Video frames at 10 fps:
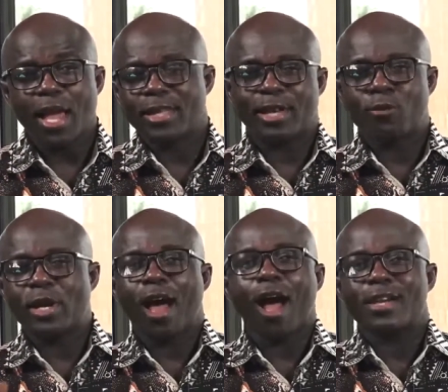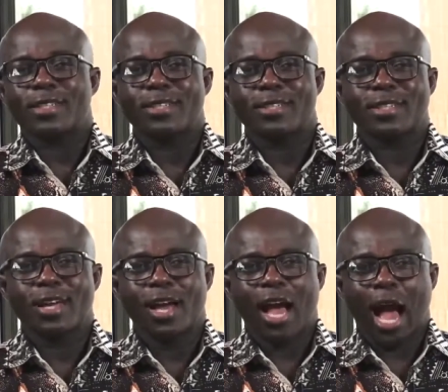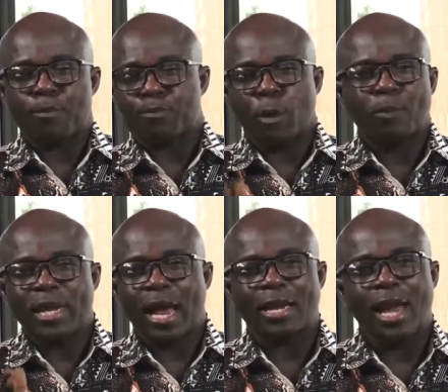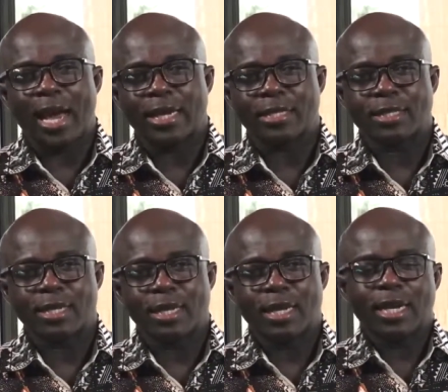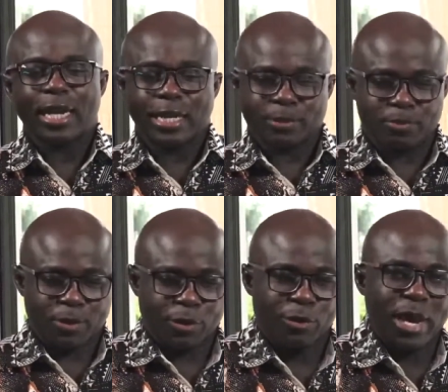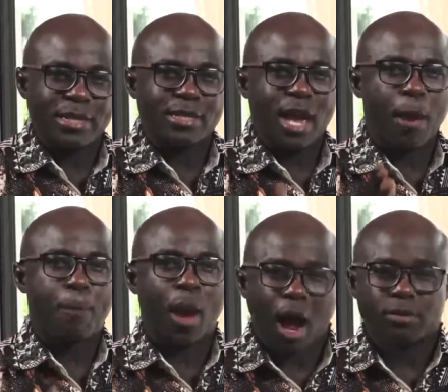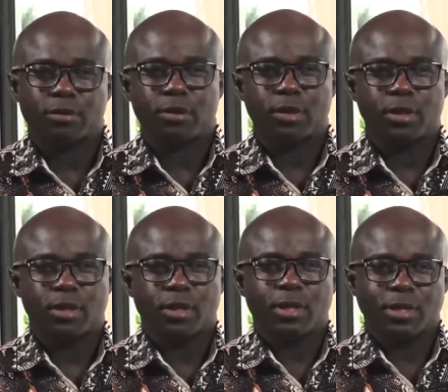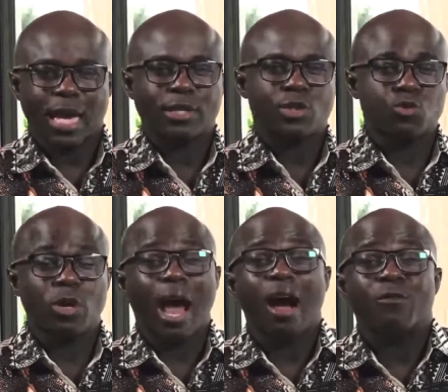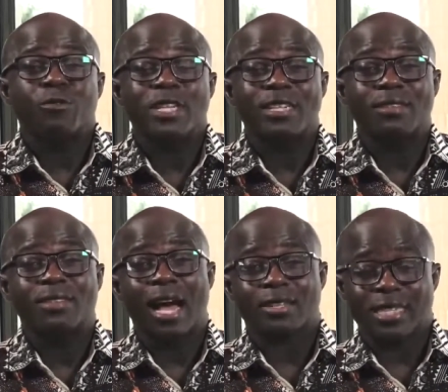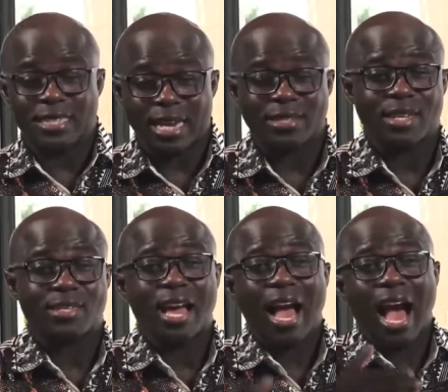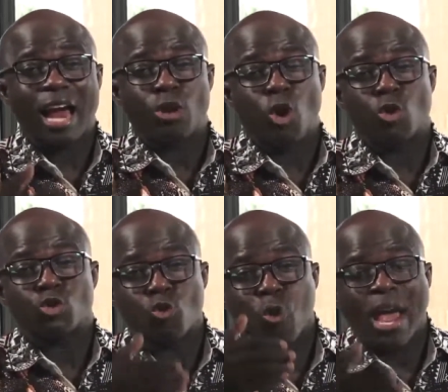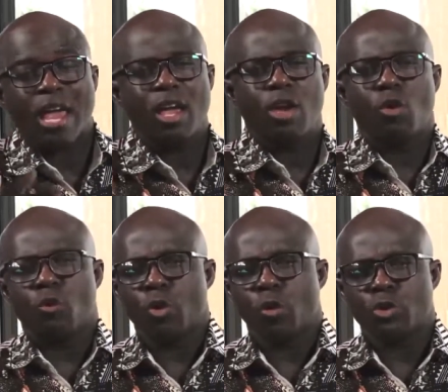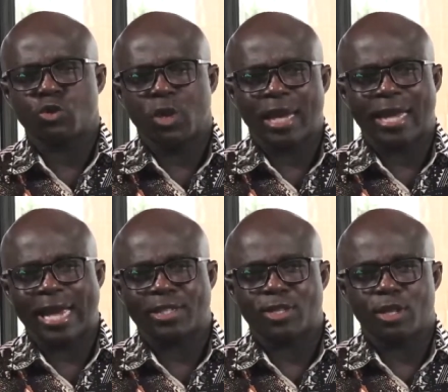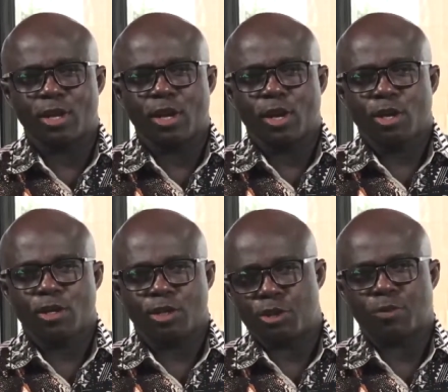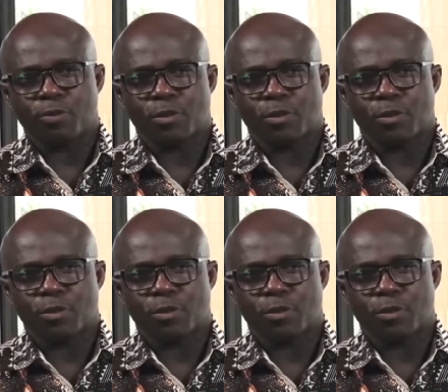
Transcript: And then when our actions are properly aligned, it creates a path. That is what our feet does. It takes us along to where we want to get to.